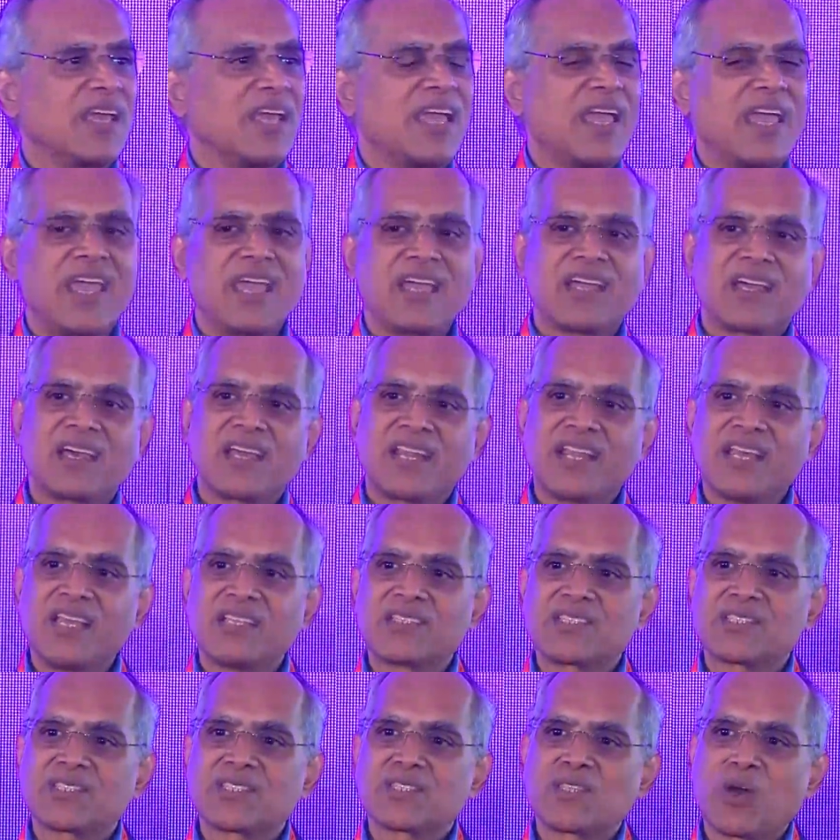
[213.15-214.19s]
Encourage
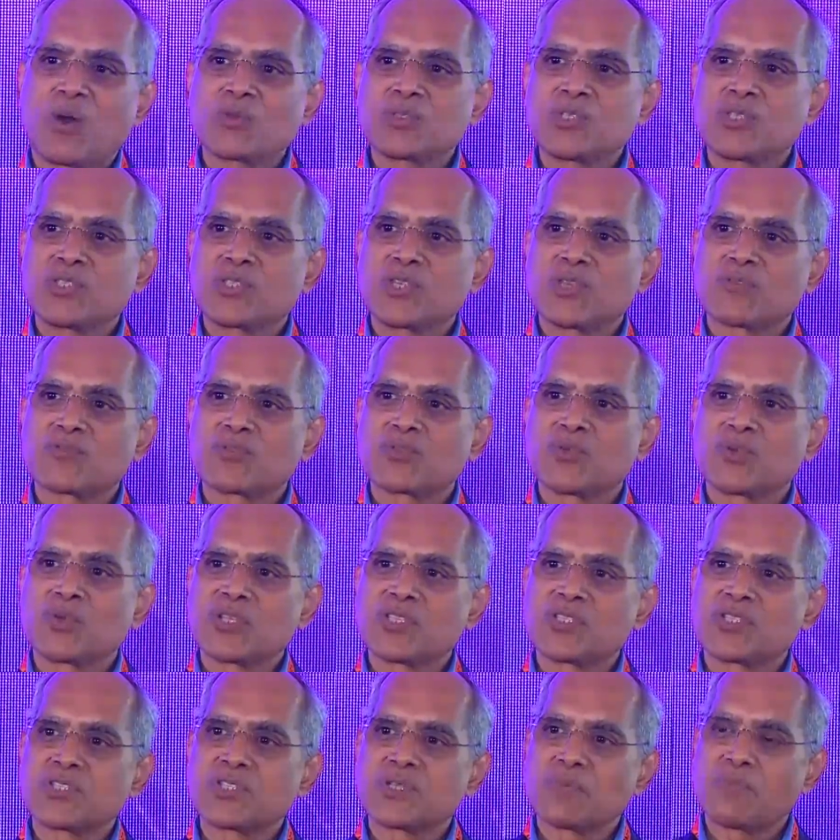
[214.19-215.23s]
thousands of
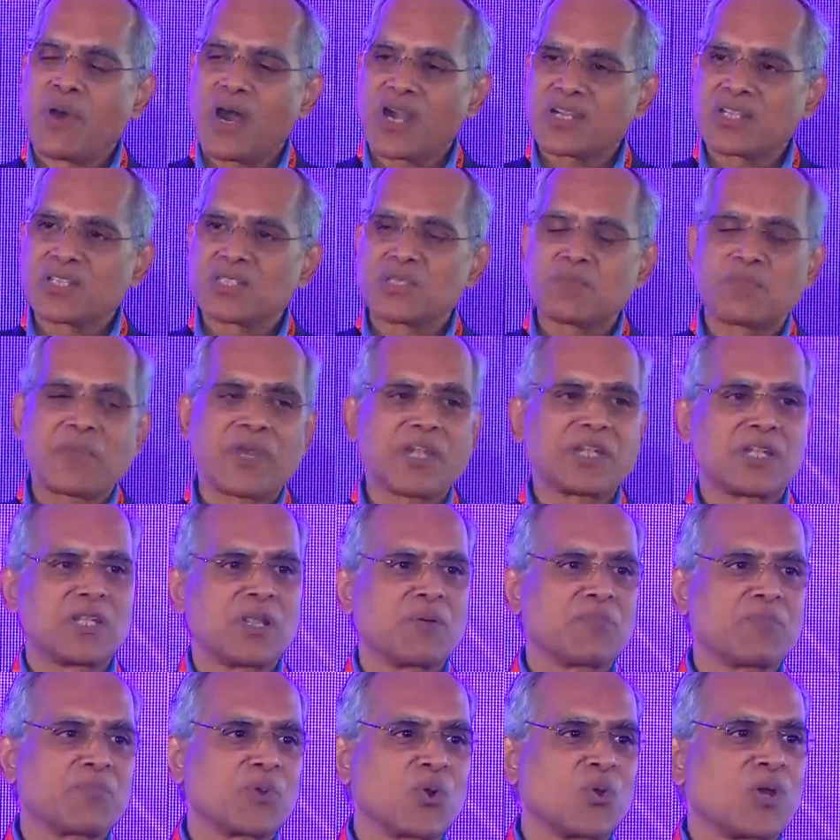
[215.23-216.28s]
students to participate in a
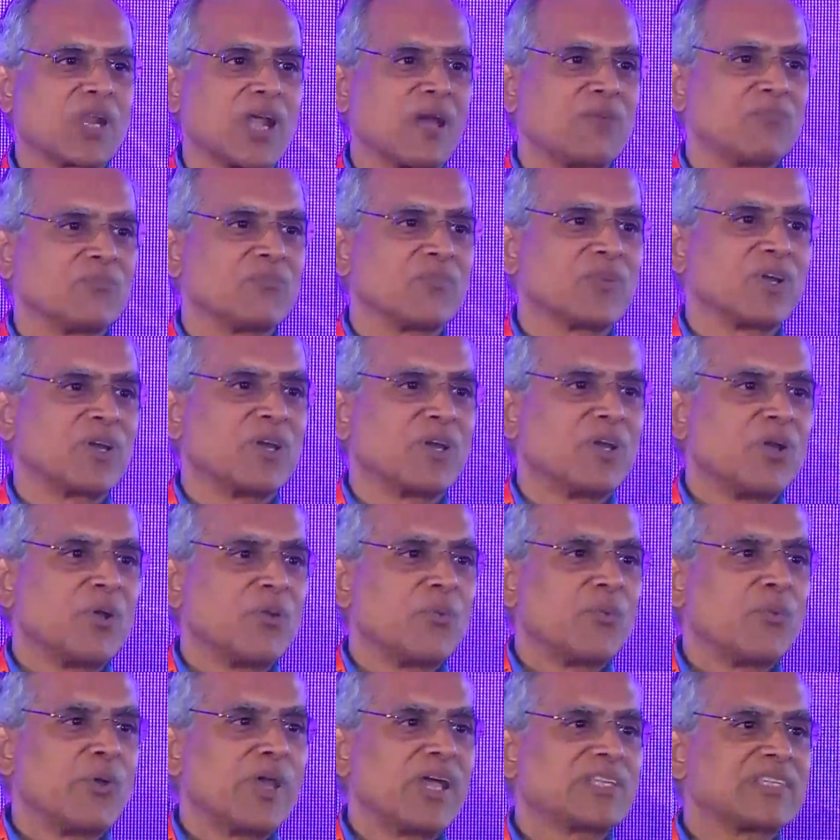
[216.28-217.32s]
program
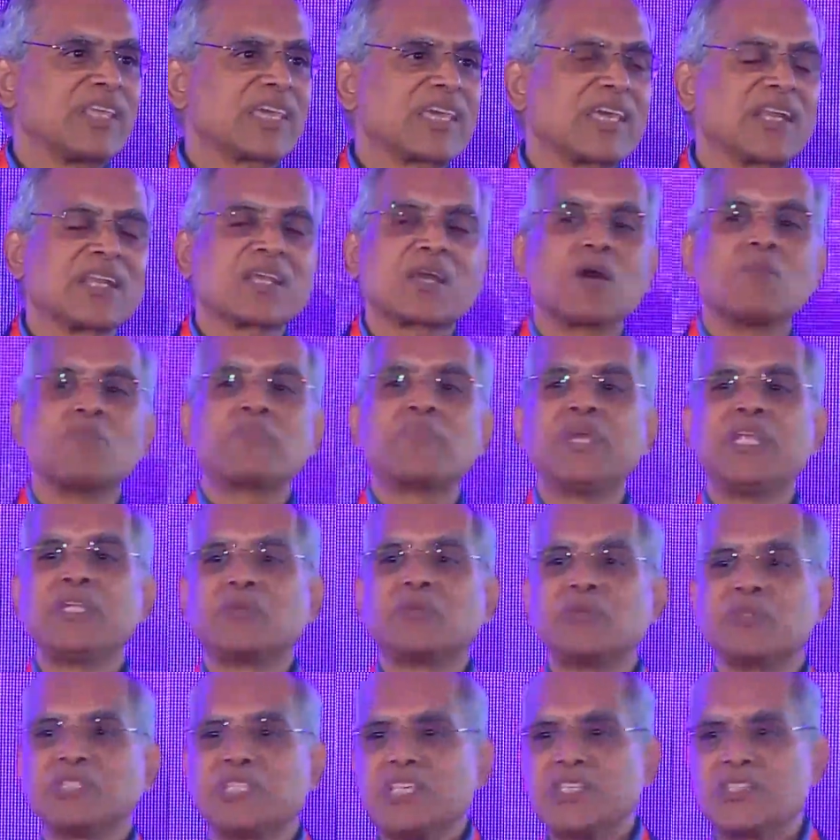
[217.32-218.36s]
where they can compete
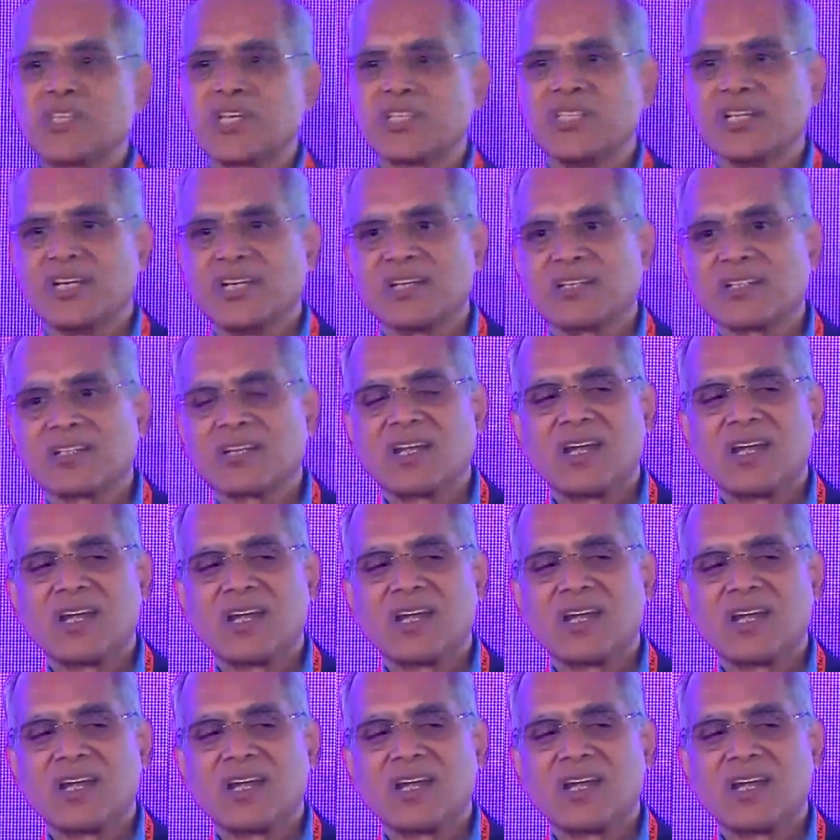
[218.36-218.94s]
with each other,